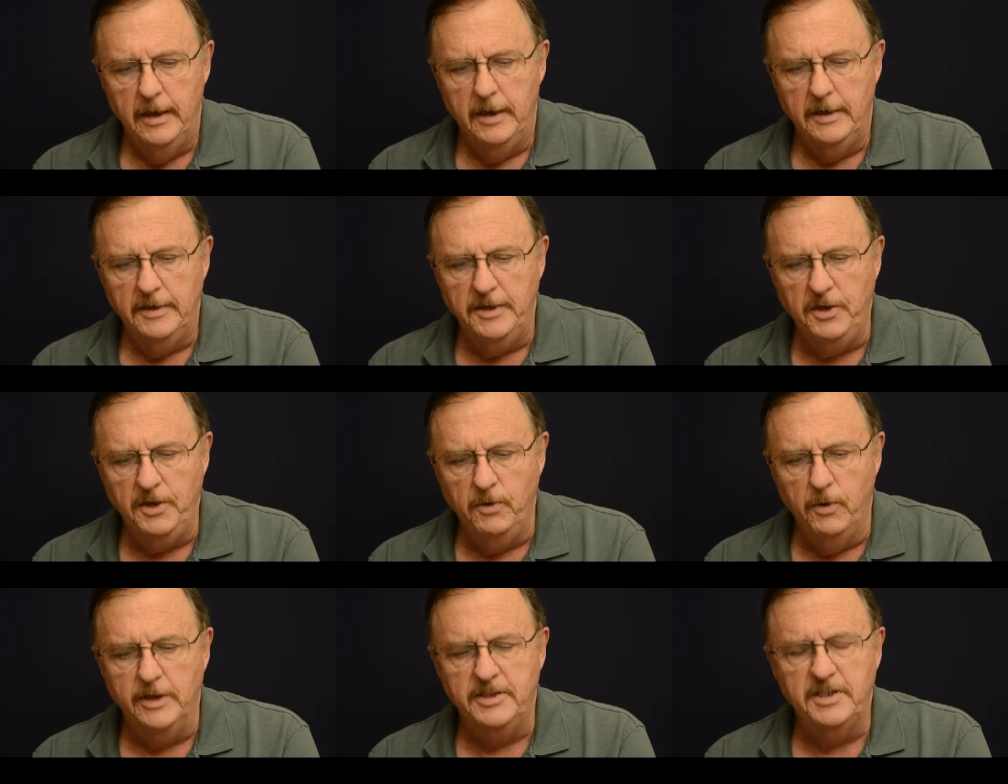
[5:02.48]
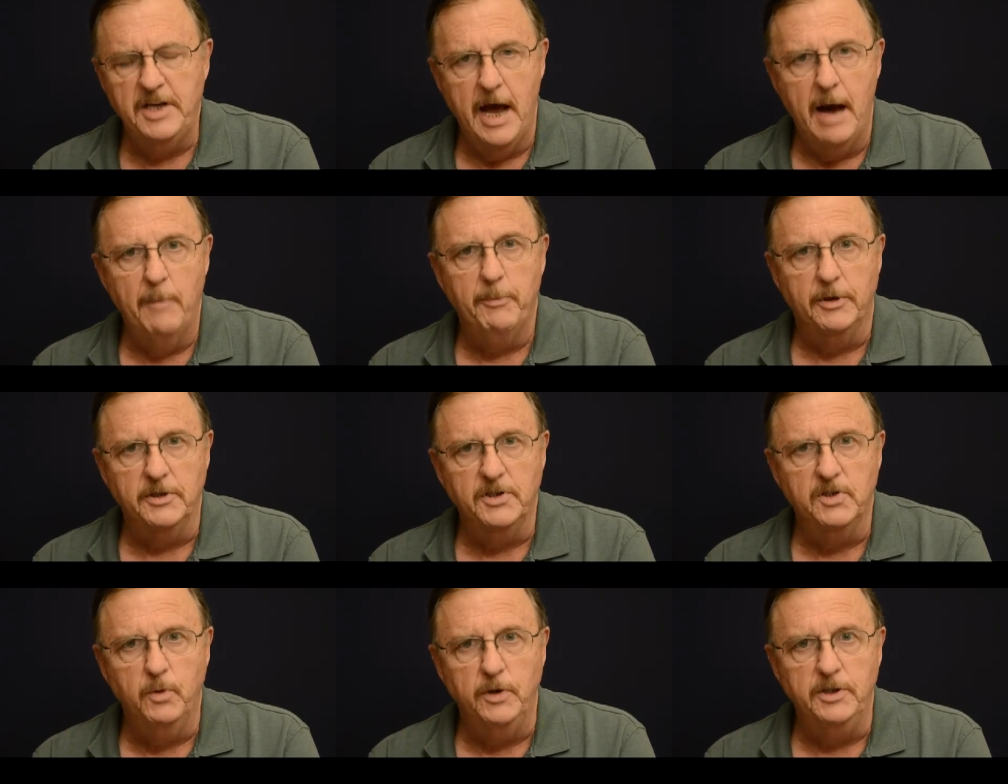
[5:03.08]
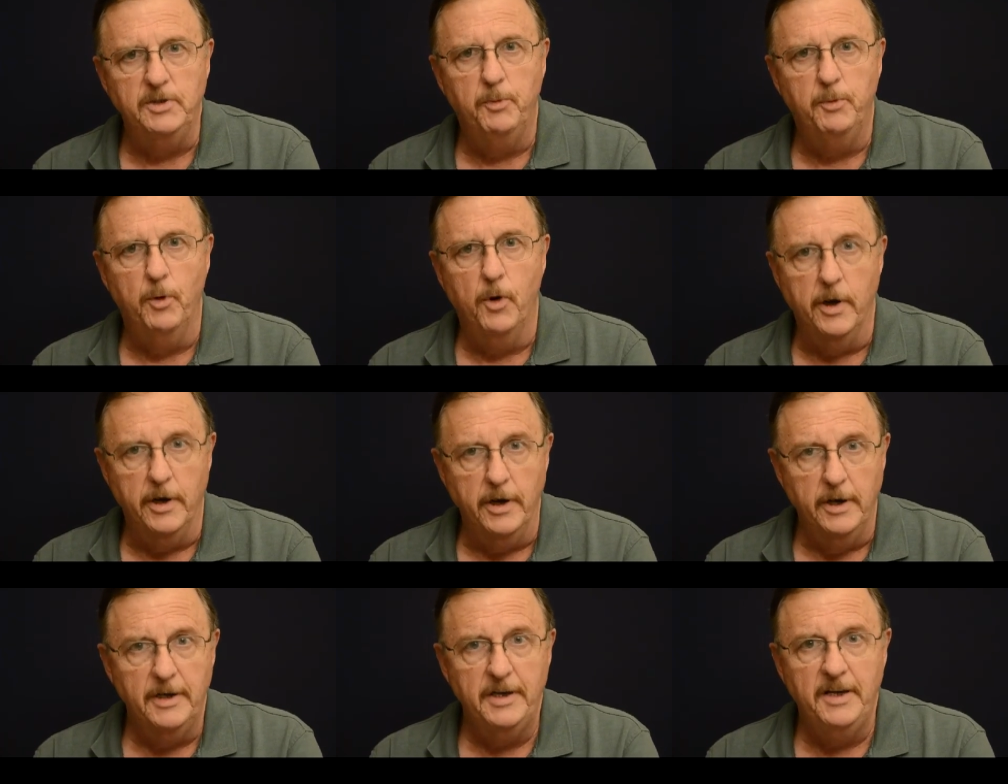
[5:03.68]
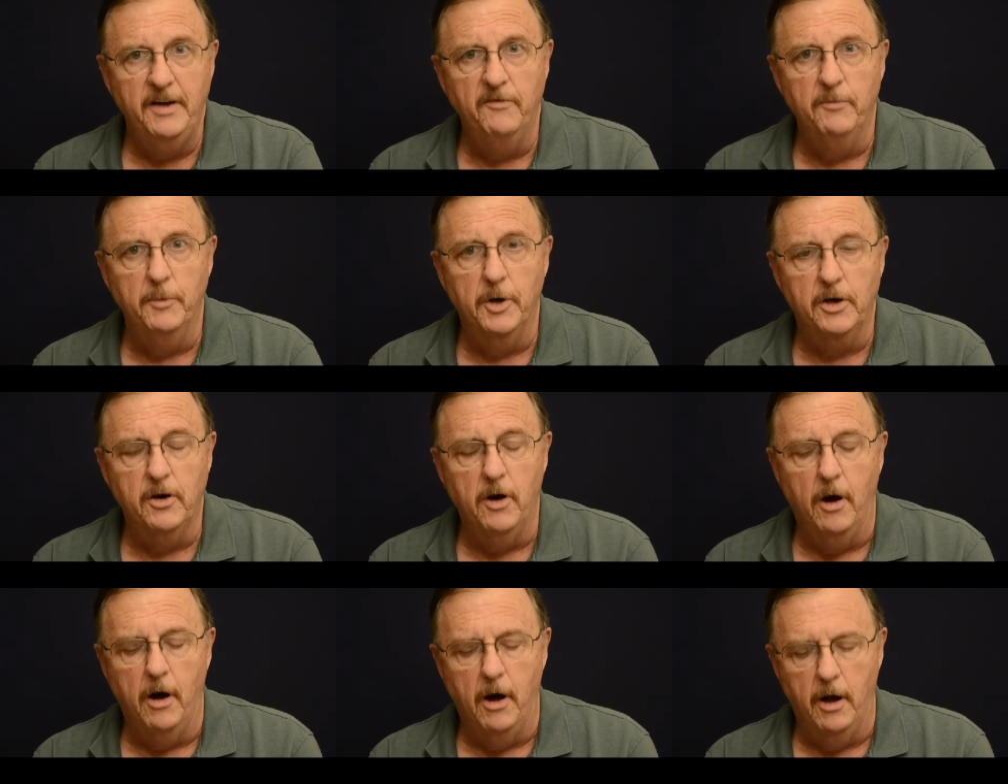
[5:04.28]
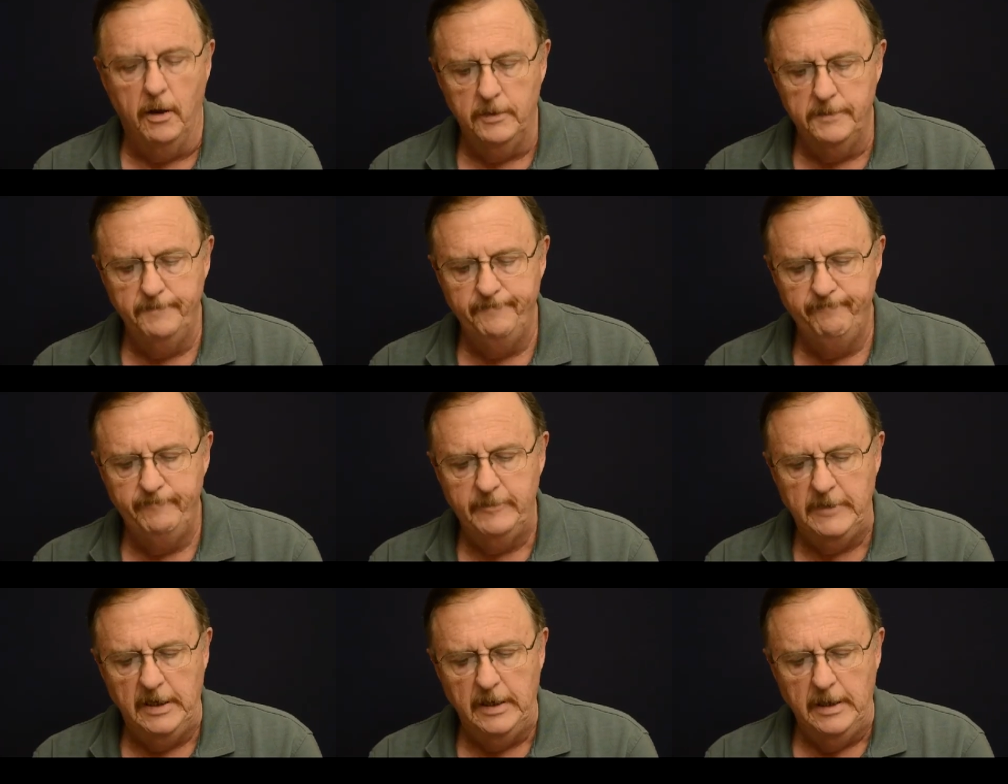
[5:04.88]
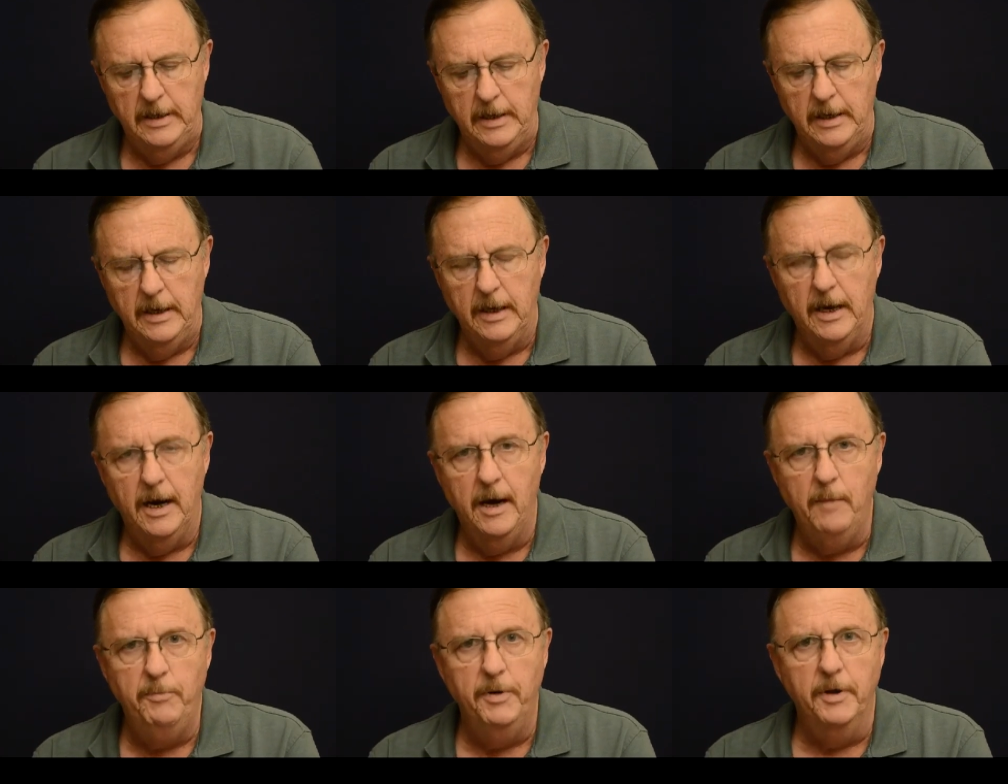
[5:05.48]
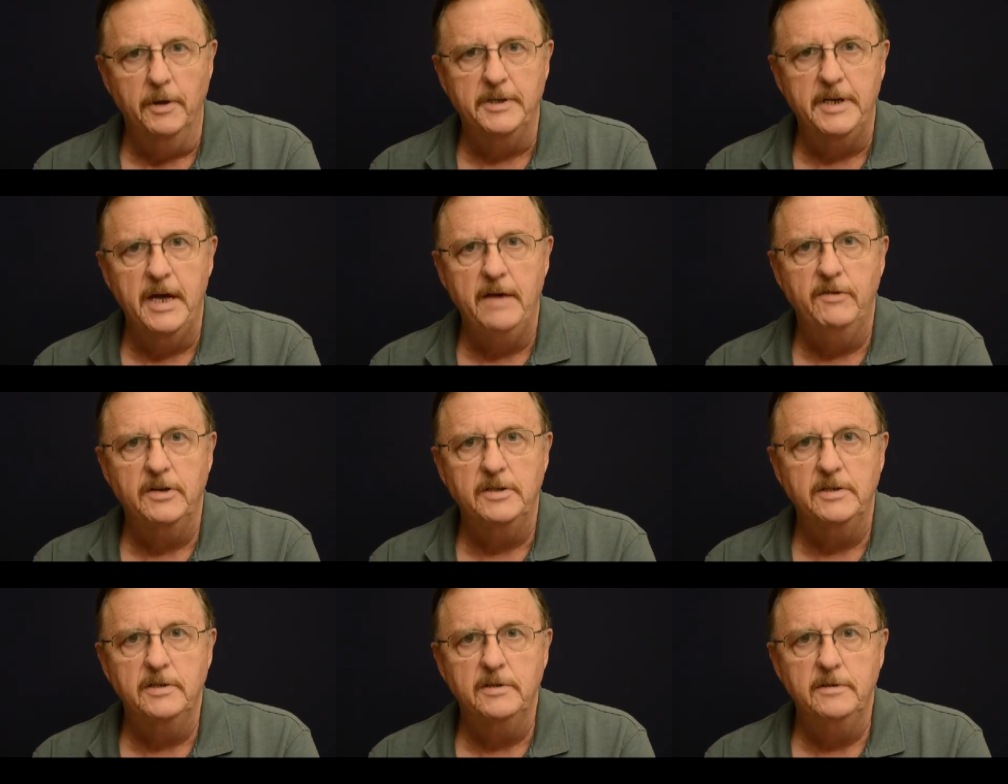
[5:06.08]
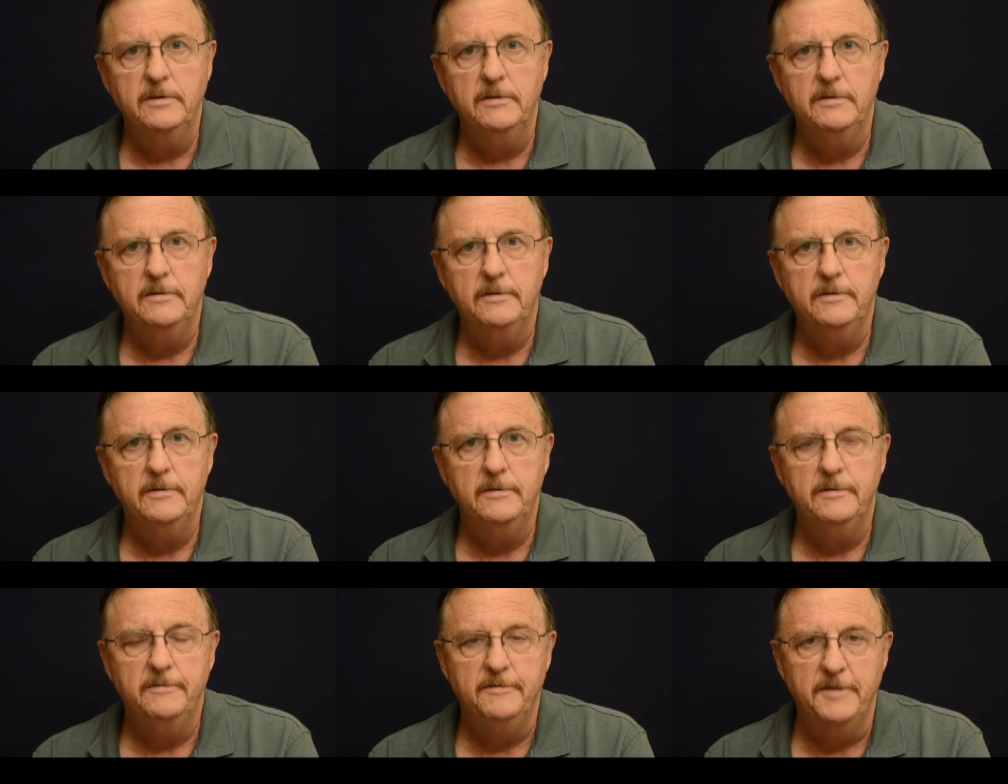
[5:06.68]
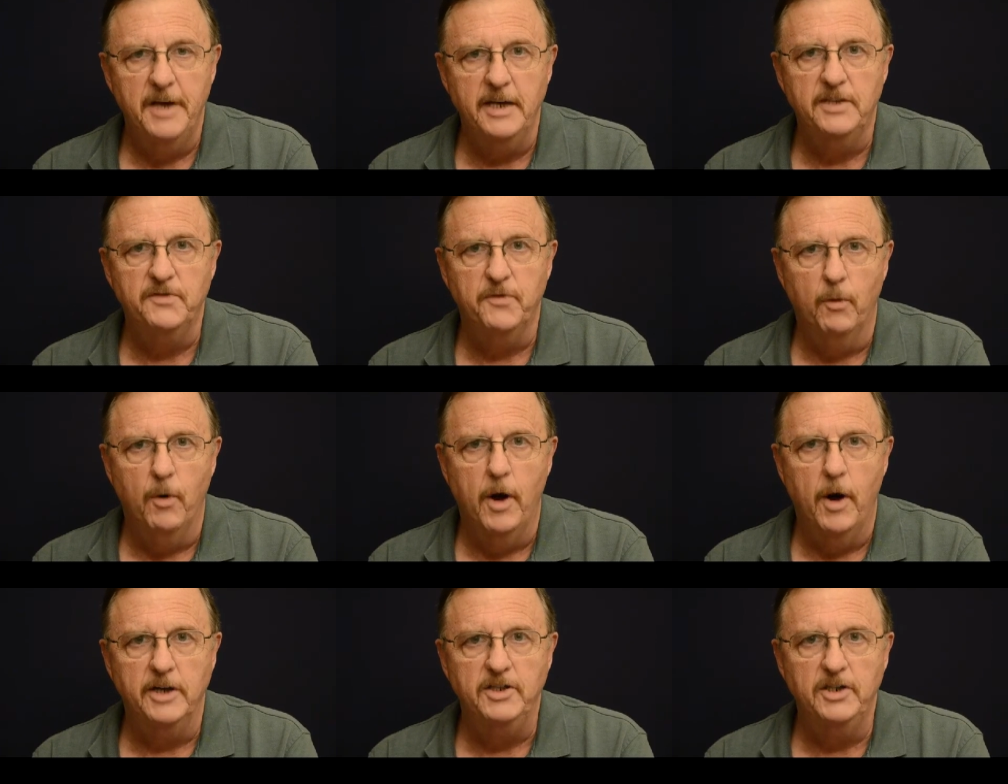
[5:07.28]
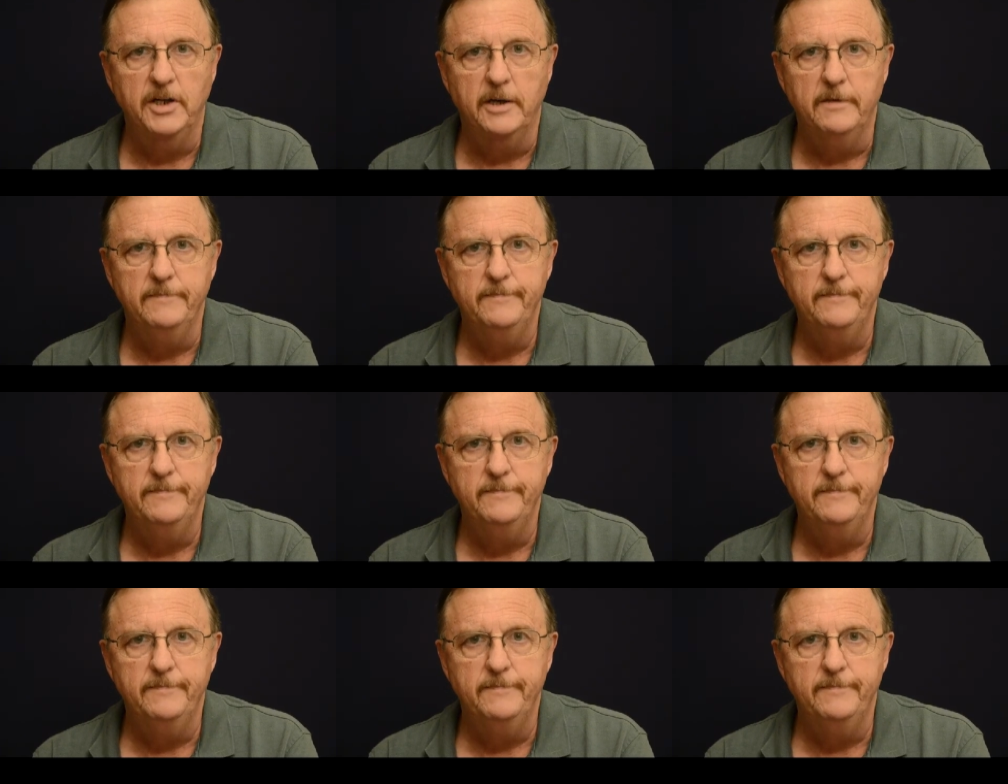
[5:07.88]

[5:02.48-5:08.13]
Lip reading: The U.S. Capitol Switchboard. Give them a call. I'm Bill Davis. Thanks for watching.